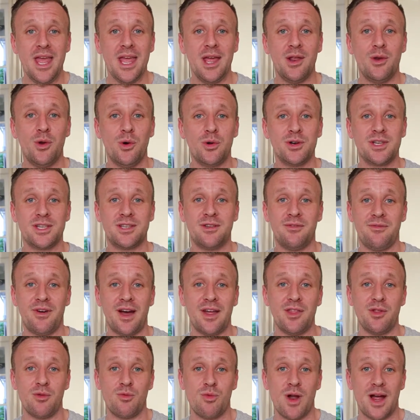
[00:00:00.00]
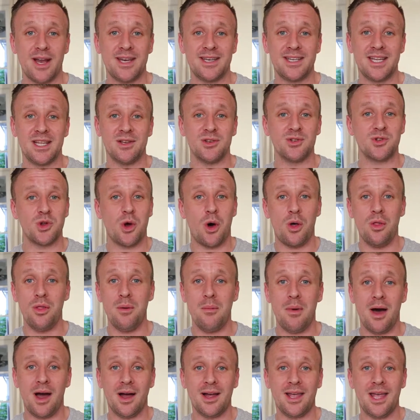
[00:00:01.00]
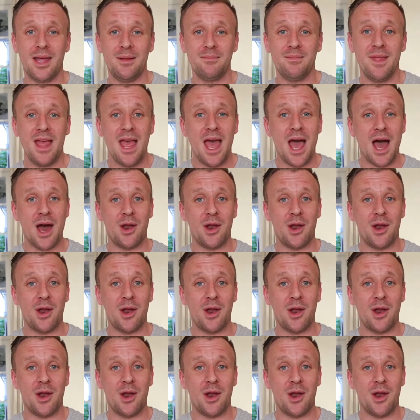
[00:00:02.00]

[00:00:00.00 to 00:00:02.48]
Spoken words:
in order to find the right deals on the market,